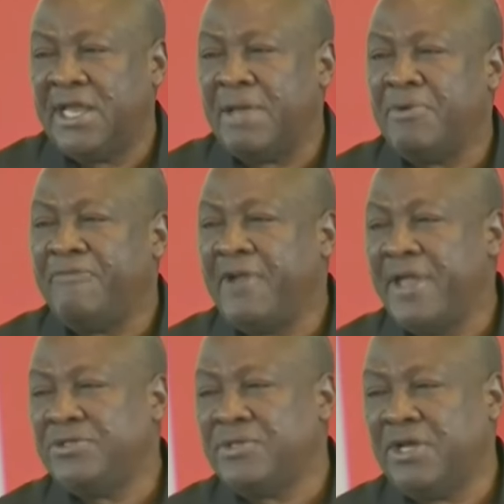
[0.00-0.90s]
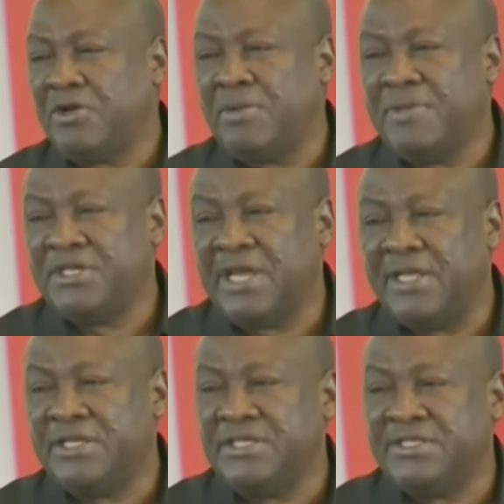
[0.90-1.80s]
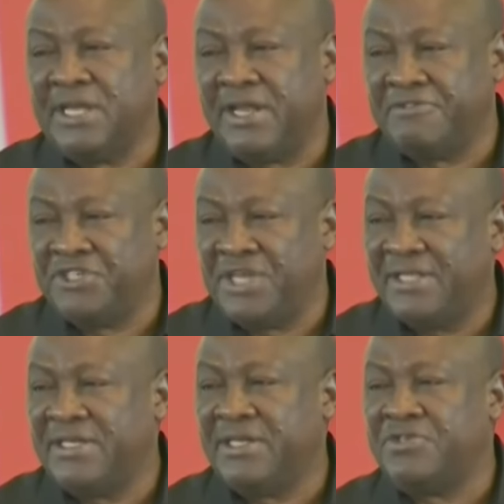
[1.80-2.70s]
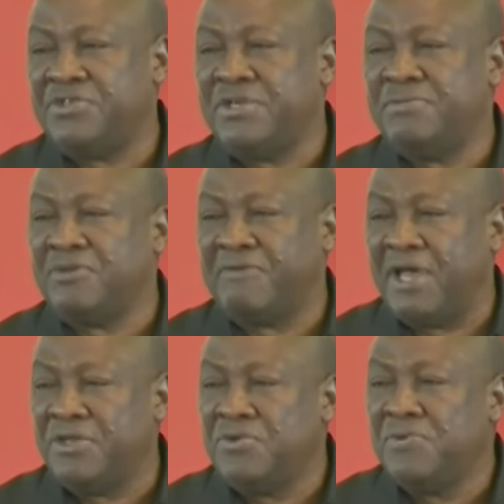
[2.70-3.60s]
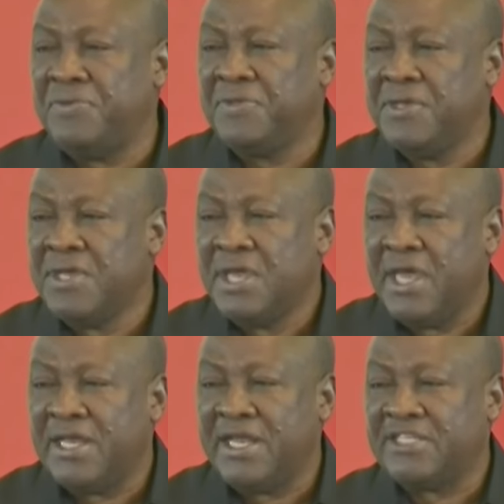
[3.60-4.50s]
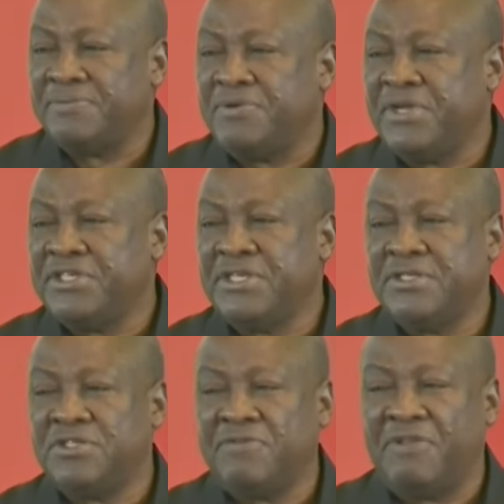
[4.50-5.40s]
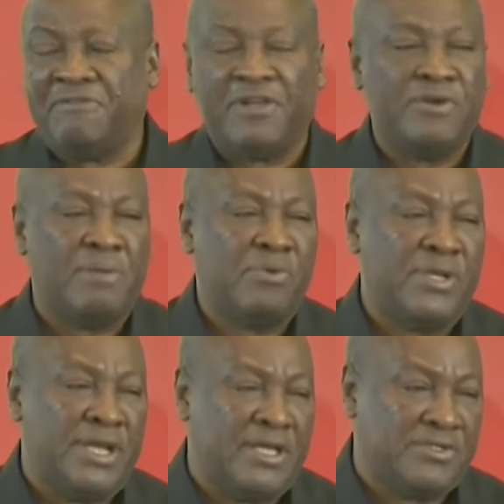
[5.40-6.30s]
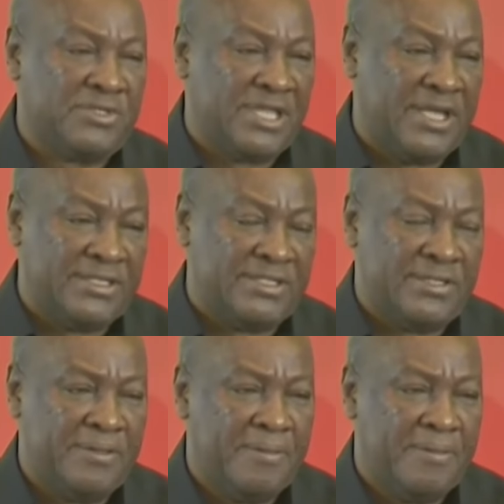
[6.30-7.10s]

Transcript: And I'm referring to the economic challenges that have shattered the dreams of our youth and the aspirations of the vulnerable in our society.